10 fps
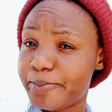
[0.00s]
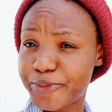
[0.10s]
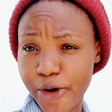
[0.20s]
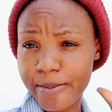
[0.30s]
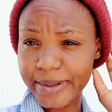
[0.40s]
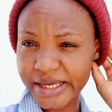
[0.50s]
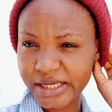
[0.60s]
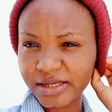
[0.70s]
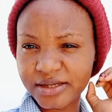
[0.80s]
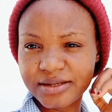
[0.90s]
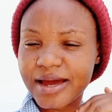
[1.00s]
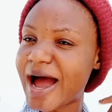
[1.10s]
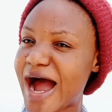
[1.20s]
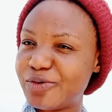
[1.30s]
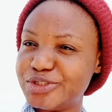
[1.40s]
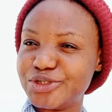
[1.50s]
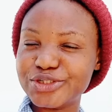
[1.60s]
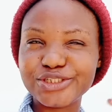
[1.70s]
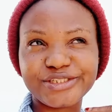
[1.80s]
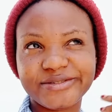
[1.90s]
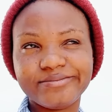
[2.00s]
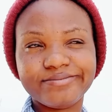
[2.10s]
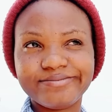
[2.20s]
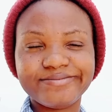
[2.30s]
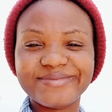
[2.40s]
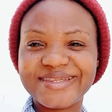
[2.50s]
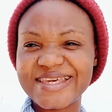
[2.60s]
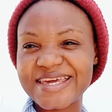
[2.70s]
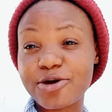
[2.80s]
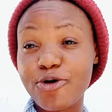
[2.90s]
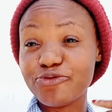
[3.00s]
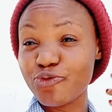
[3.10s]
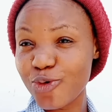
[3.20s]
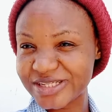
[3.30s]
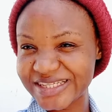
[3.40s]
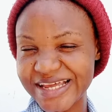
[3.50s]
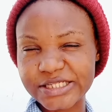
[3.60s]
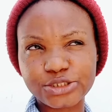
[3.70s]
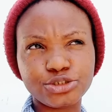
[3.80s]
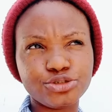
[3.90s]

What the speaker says: probably I will just think of what next to